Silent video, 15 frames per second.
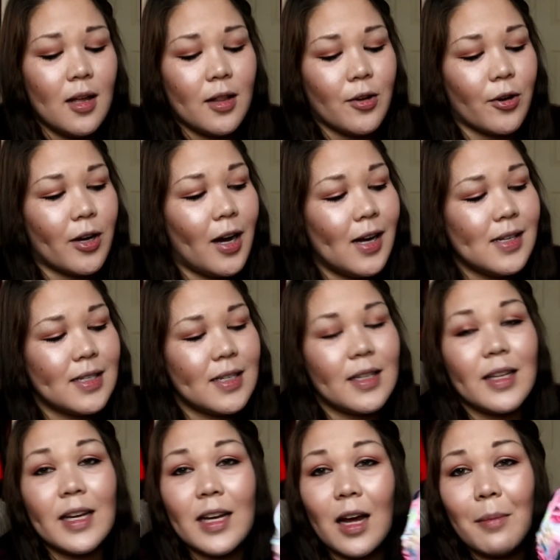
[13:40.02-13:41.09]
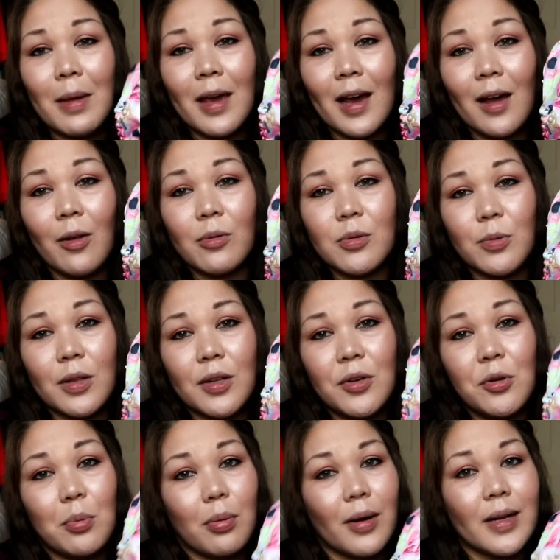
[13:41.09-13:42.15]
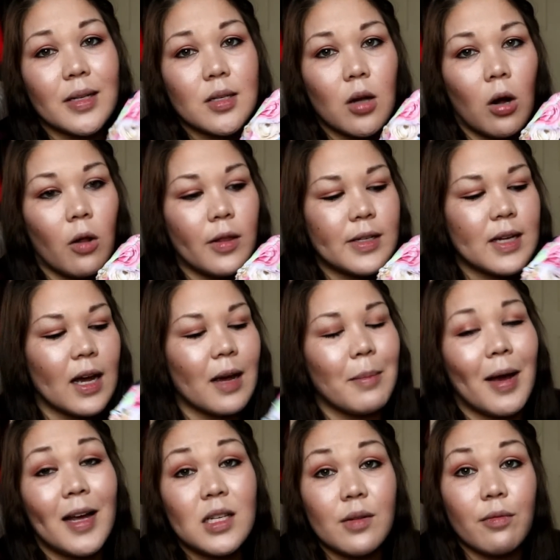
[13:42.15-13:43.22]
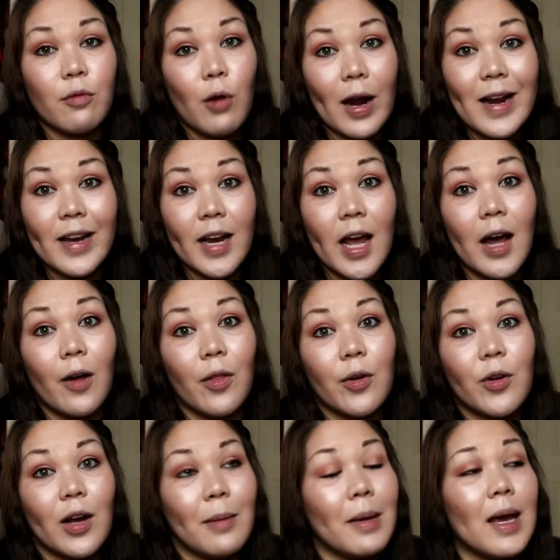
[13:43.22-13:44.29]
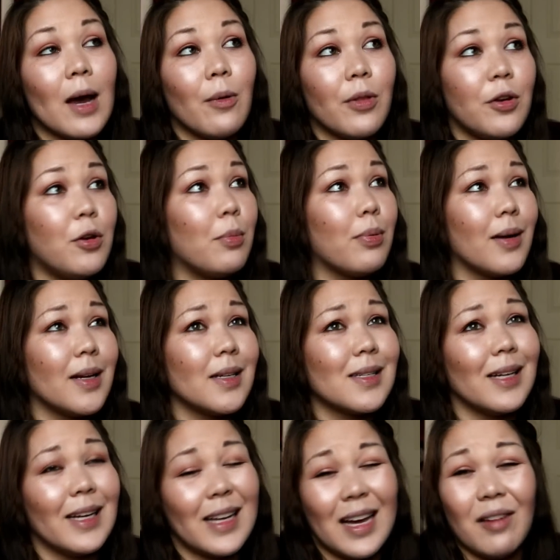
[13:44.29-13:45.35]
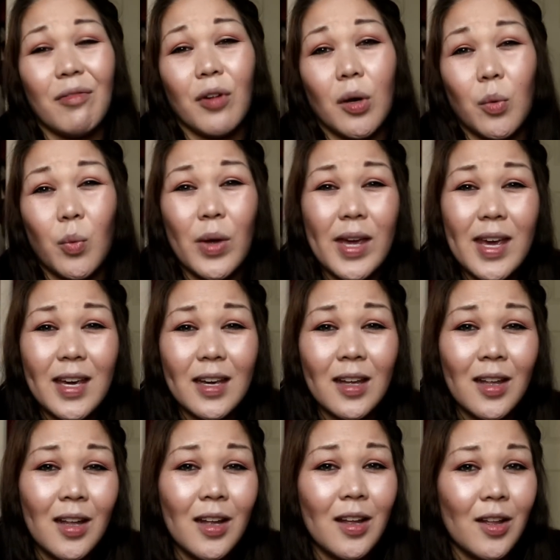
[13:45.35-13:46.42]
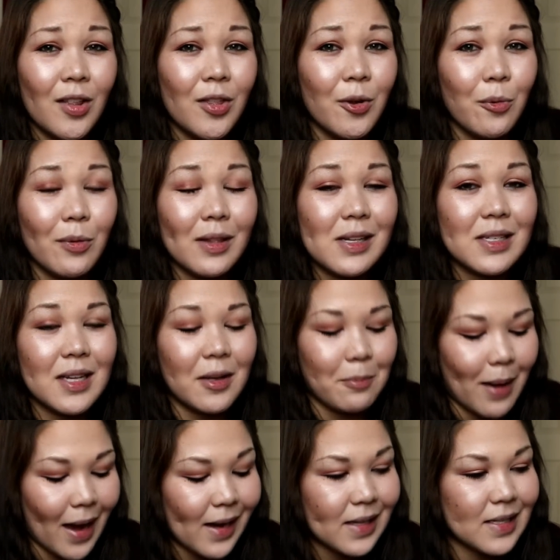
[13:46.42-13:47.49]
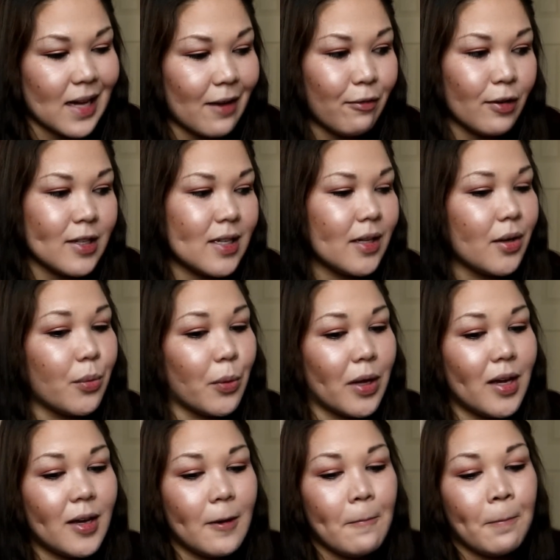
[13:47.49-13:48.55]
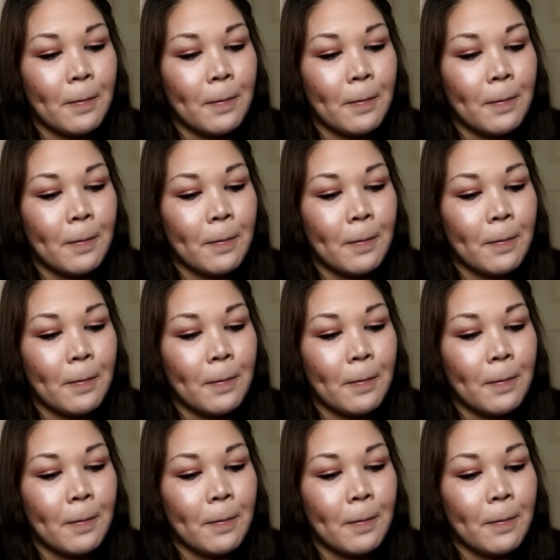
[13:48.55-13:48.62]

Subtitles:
They're constantly coming out with new prints all the time. As of right now, they're coming out with new prints like every week. They're releasing packs every single week.